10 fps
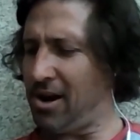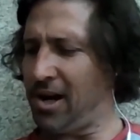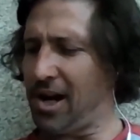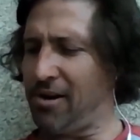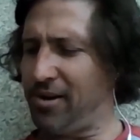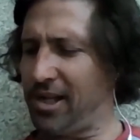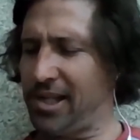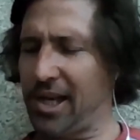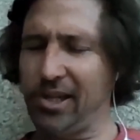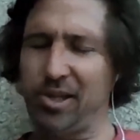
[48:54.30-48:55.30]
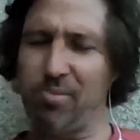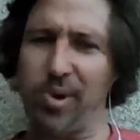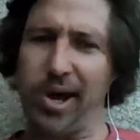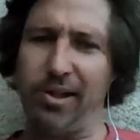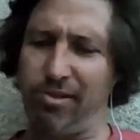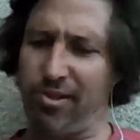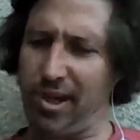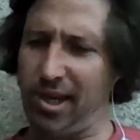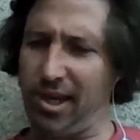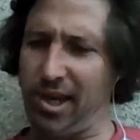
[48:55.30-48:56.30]
I'd love for you to tell us about
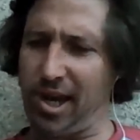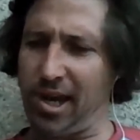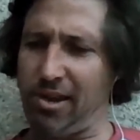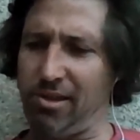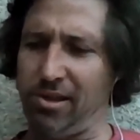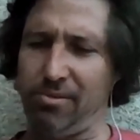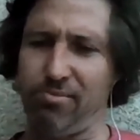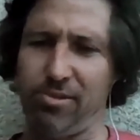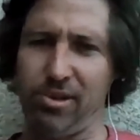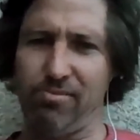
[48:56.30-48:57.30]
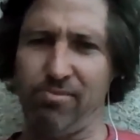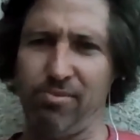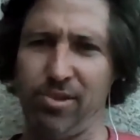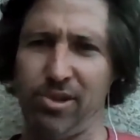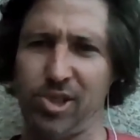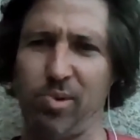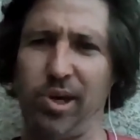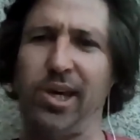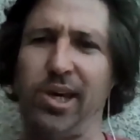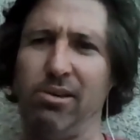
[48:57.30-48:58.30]
the, uh, the, the, the,
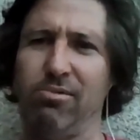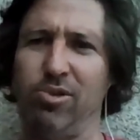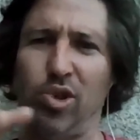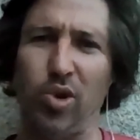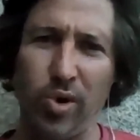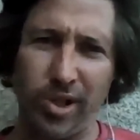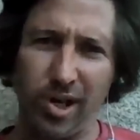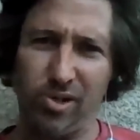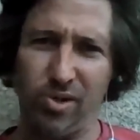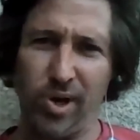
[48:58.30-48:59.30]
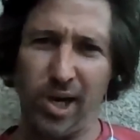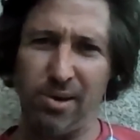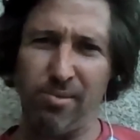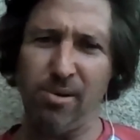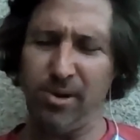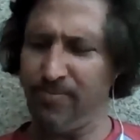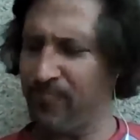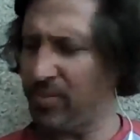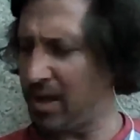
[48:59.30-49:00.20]
speaking tour that you're doing at the moment.